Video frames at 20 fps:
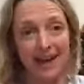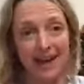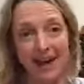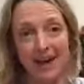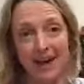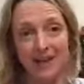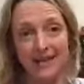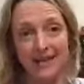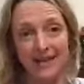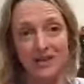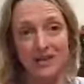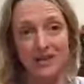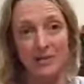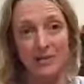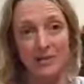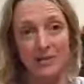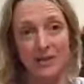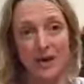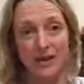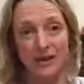I tend to
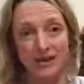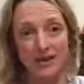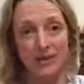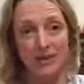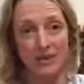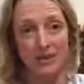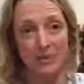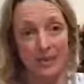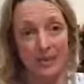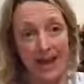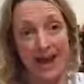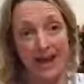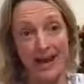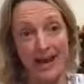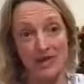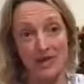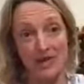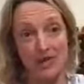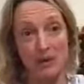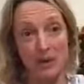work this one with hands
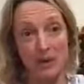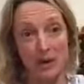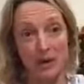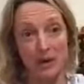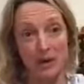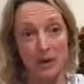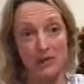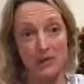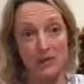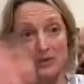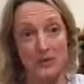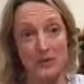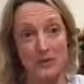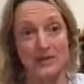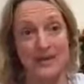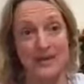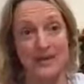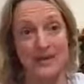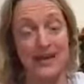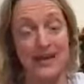on my blocks because as I
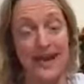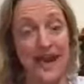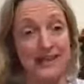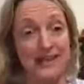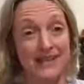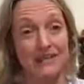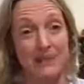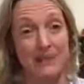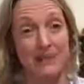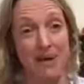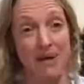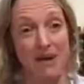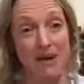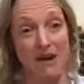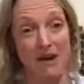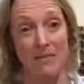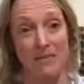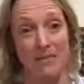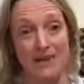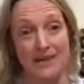activate my
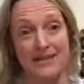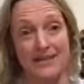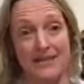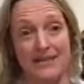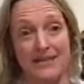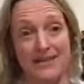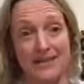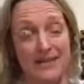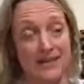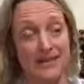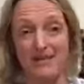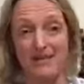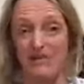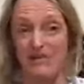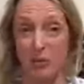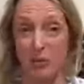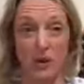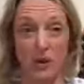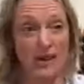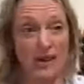armpits, for
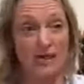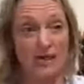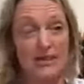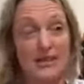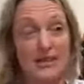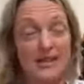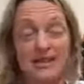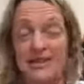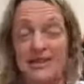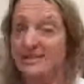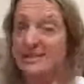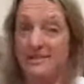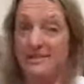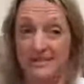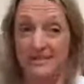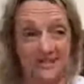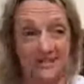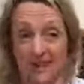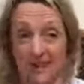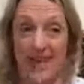whatever reason,
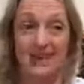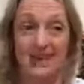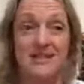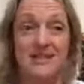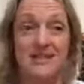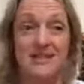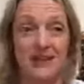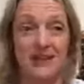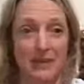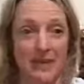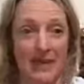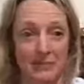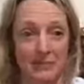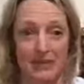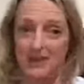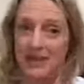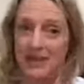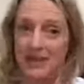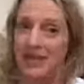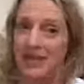I activate my hips.